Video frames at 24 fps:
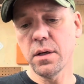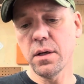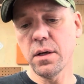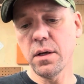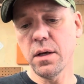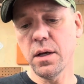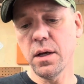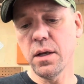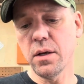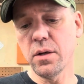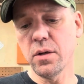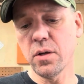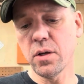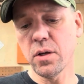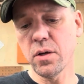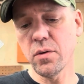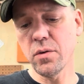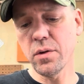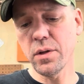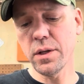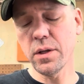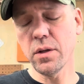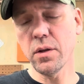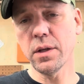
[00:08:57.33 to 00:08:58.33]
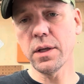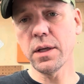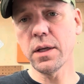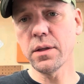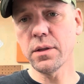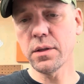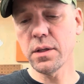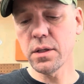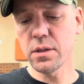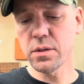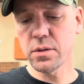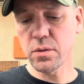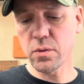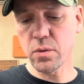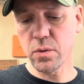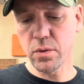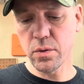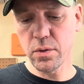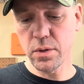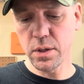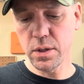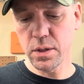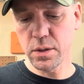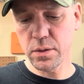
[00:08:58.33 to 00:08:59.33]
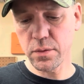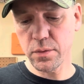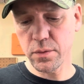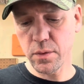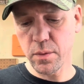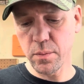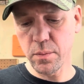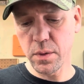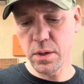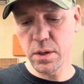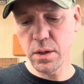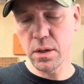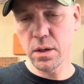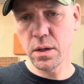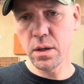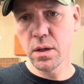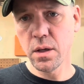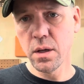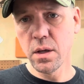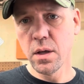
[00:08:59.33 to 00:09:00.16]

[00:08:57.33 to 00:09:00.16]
and you can really only get these, order these from me